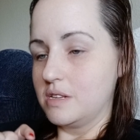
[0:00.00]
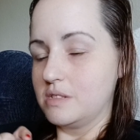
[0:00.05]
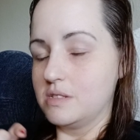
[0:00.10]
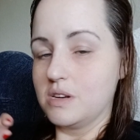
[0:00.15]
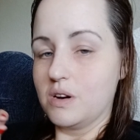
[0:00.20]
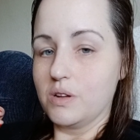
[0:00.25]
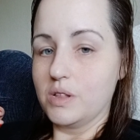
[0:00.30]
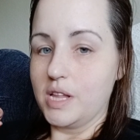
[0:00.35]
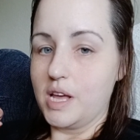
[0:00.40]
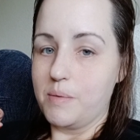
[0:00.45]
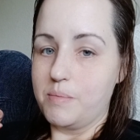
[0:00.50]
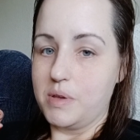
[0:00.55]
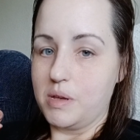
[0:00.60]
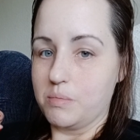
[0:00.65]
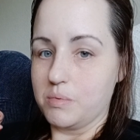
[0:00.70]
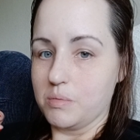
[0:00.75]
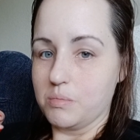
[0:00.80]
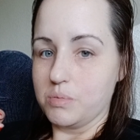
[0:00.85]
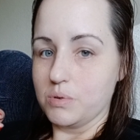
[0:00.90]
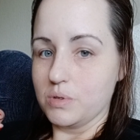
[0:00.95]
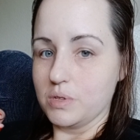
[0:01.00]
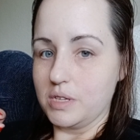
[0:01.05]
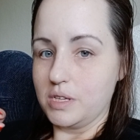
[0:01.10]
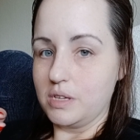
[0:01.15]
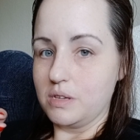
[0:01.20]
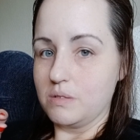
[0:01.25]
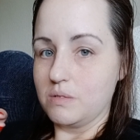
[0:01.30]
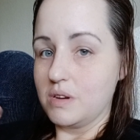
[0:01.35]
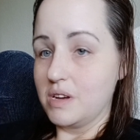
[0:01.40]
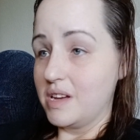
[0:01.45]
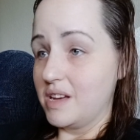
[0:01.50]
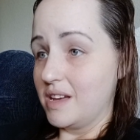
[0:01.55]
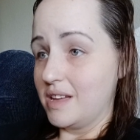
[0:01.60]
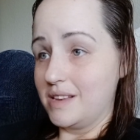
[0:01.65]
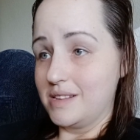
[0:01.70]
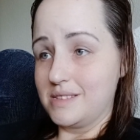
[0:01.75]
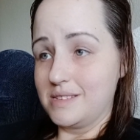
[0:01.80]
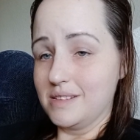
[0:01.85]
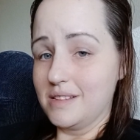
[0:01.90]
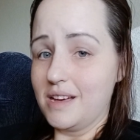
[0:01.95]
Don't let people bully you.
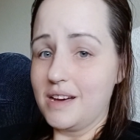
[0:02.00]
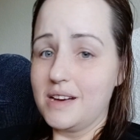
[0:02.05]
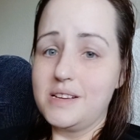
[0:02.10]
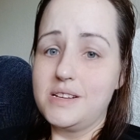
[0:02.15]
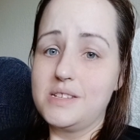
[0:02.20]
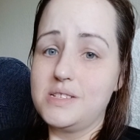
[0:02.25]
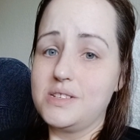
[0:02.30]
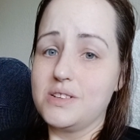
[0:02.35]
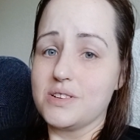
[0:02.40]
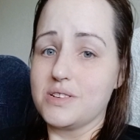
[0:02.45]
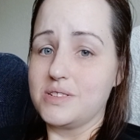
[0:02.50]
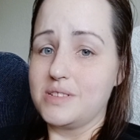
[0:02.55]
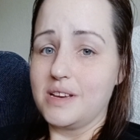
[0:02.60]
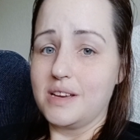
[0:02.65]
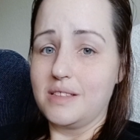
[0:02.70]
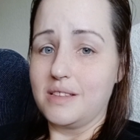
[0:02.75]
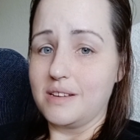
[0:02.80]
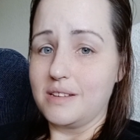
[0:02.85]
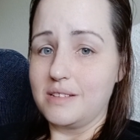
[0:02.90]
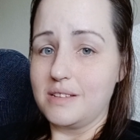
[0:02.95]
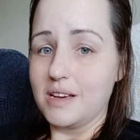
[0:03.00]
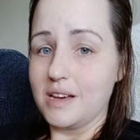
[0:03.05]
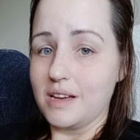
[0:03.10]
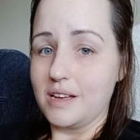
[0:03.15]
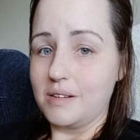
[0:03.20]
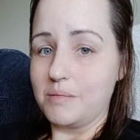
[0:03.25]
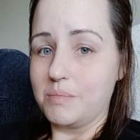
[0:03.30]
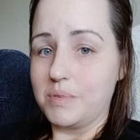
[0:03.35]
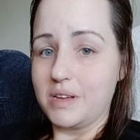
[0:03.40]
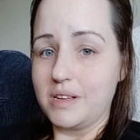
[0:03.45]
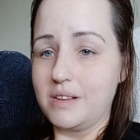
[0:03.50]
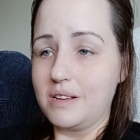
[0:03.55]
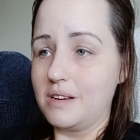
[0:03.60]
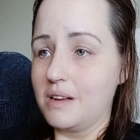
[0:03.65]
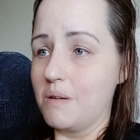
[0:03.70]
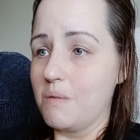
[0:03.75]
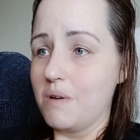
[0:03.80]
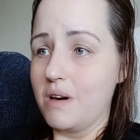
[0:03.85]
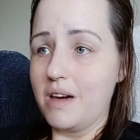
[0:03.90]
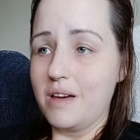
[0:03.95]
And it's a lot easier said than done. But you
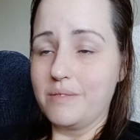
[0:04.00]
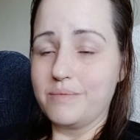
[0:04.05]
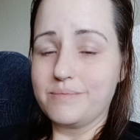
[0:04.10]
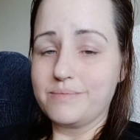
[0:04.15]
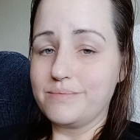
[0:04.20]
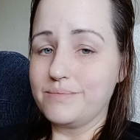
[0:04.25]
know what?